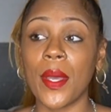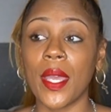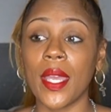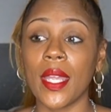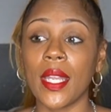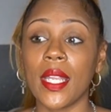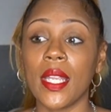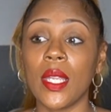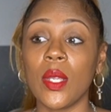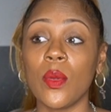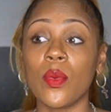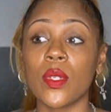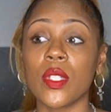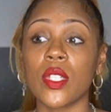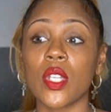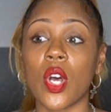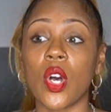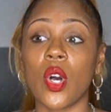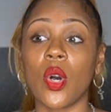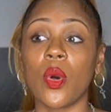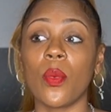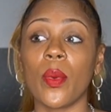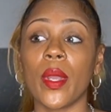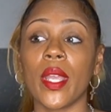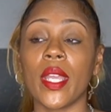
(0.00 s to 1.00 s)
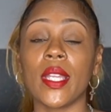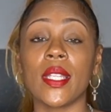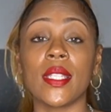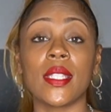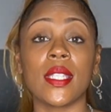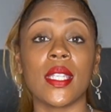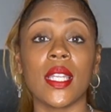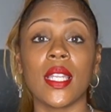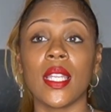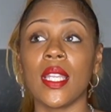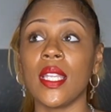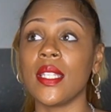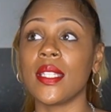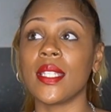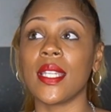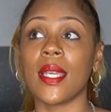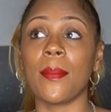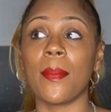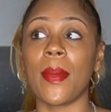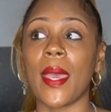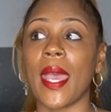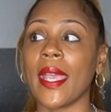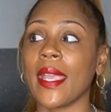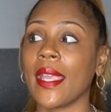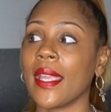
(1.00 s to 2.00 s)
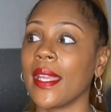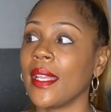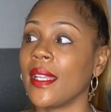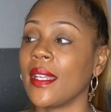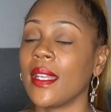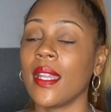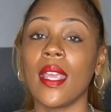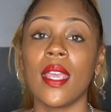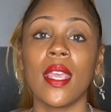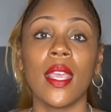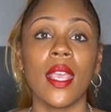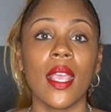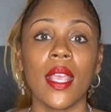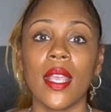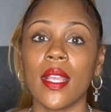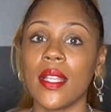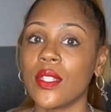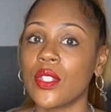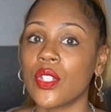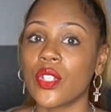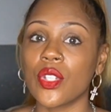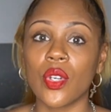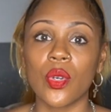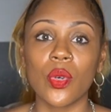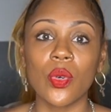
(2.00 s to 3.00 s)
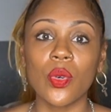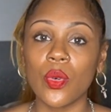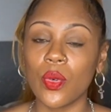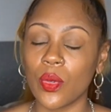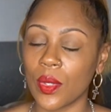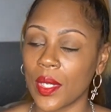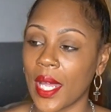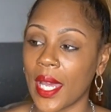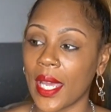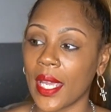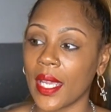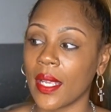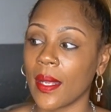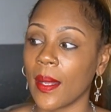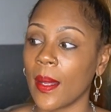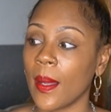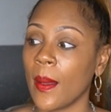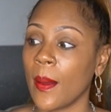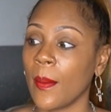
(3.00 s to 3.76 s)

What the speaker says: But he was always, he said back in school, like,